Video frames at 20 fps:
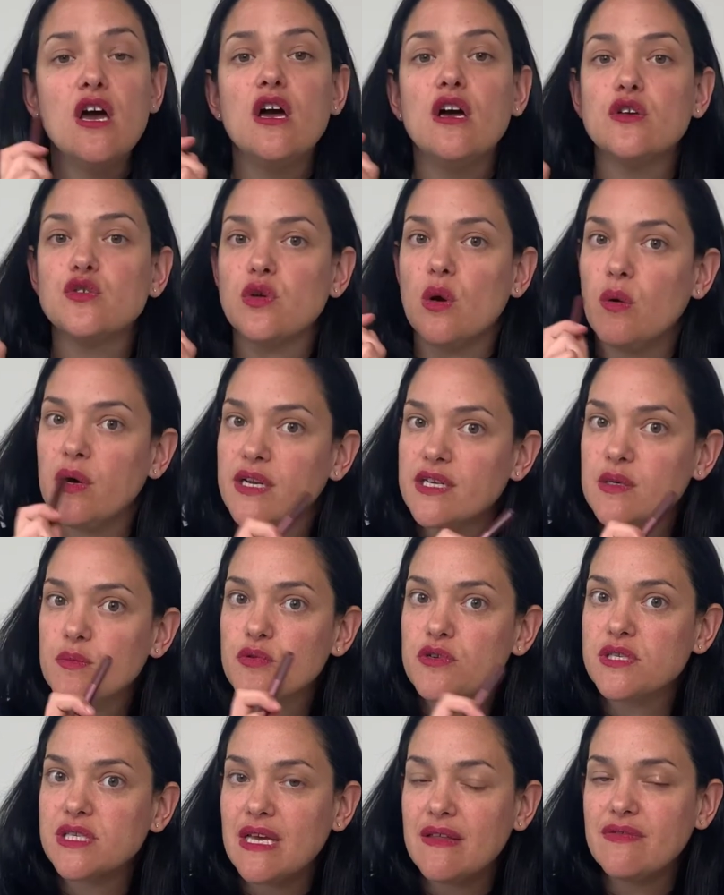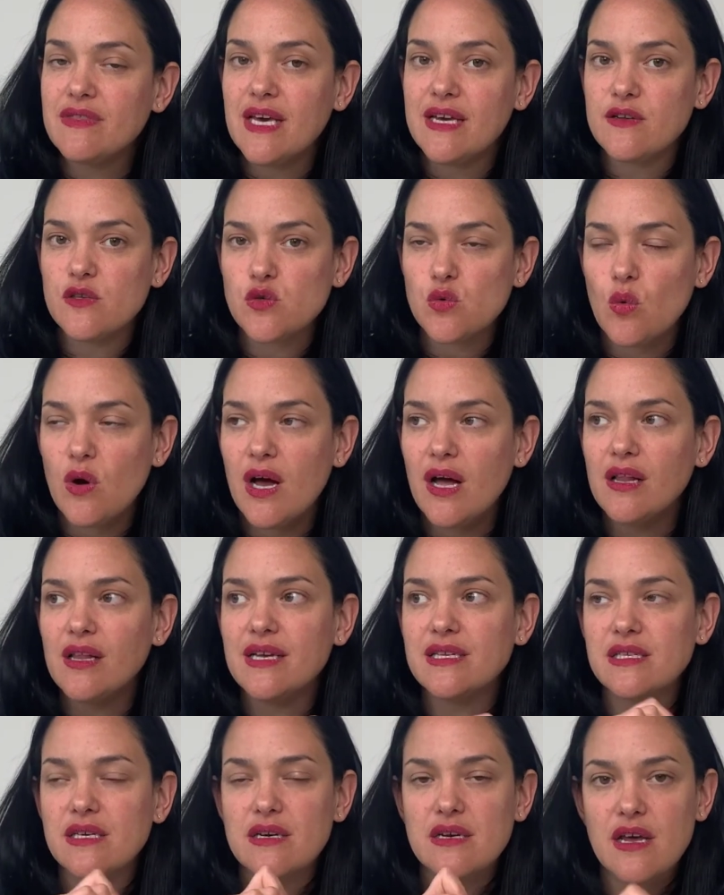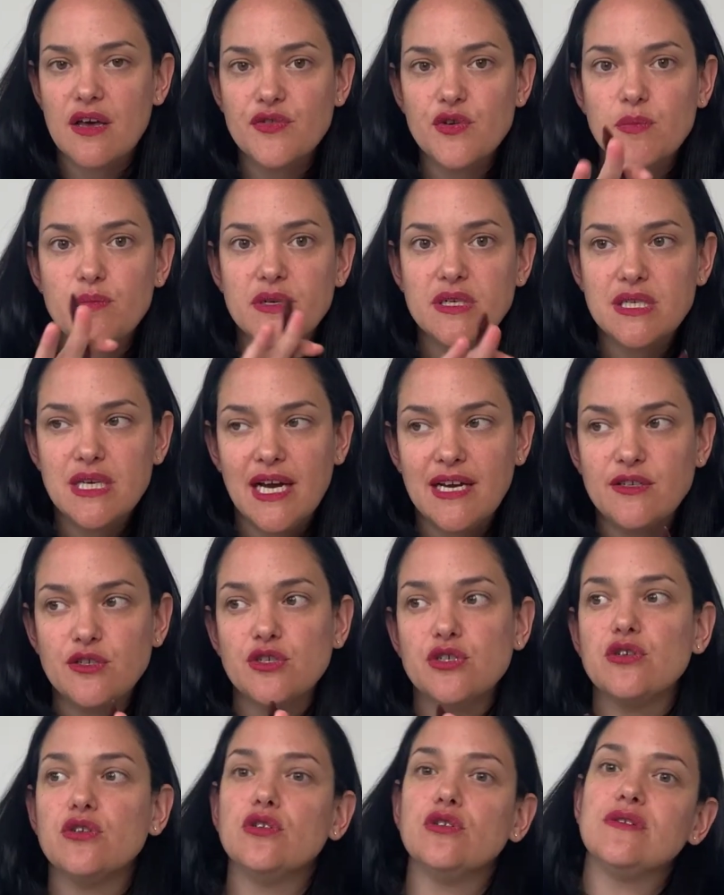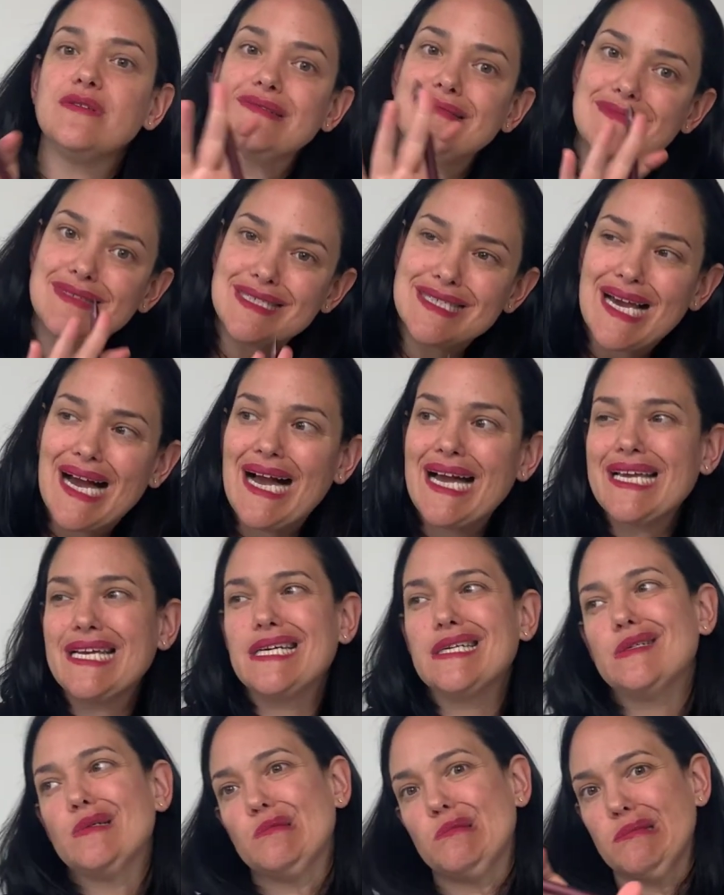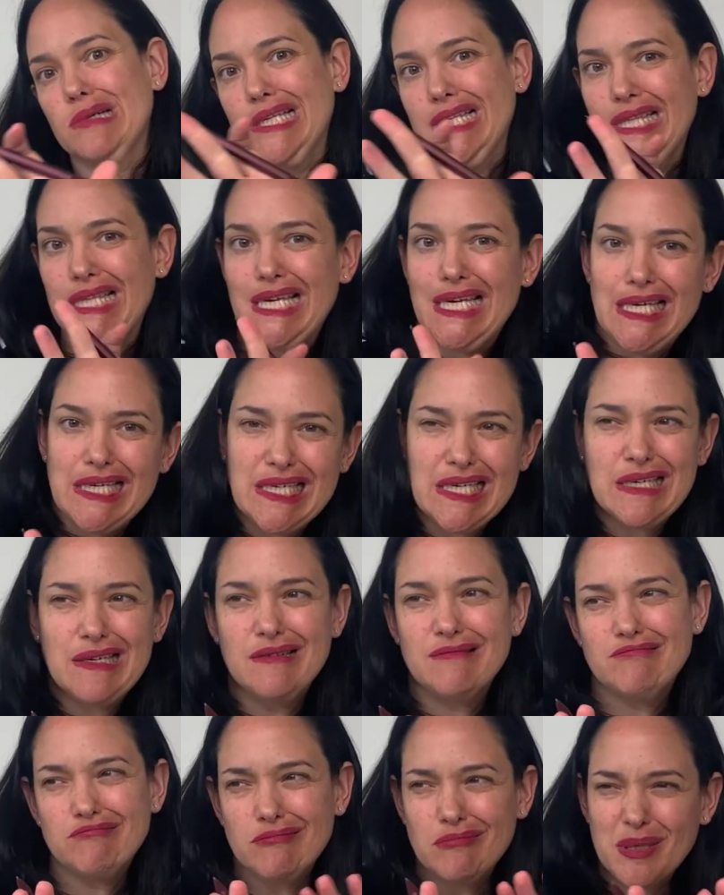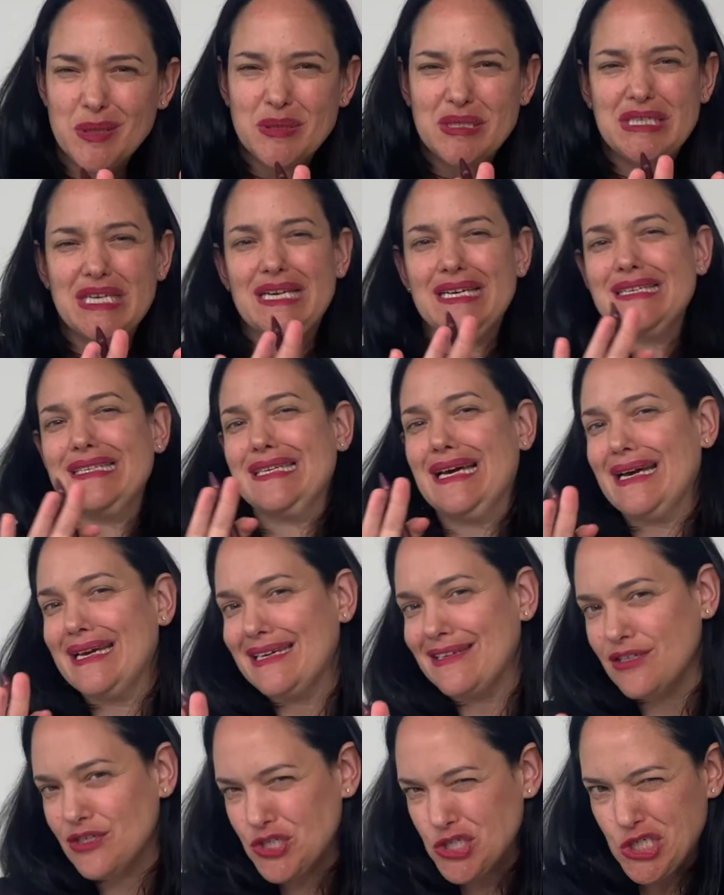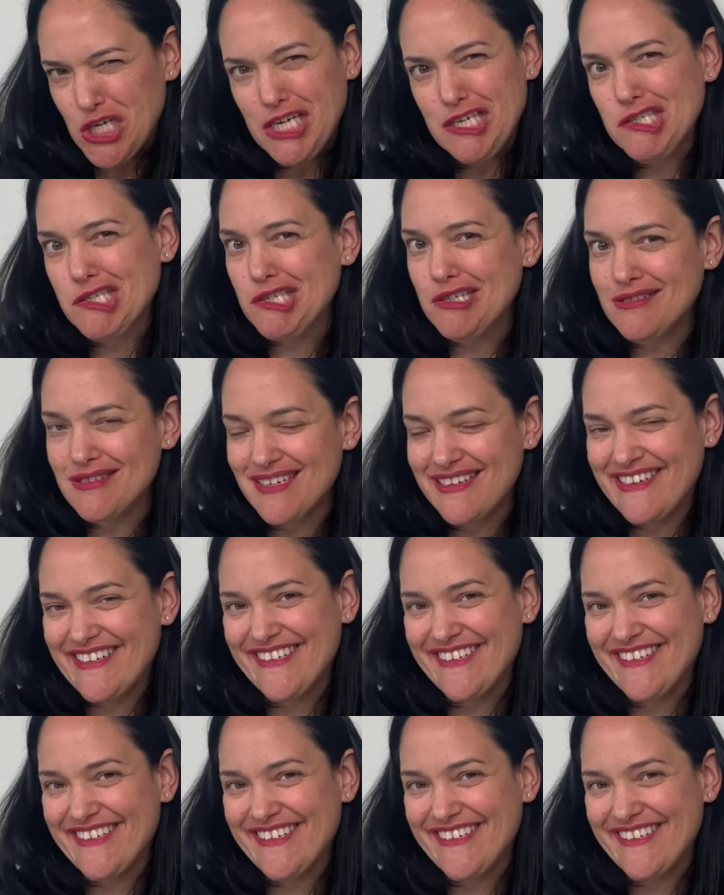so I wanted to present that as well as another potential diet-related, maybe diet-adjacent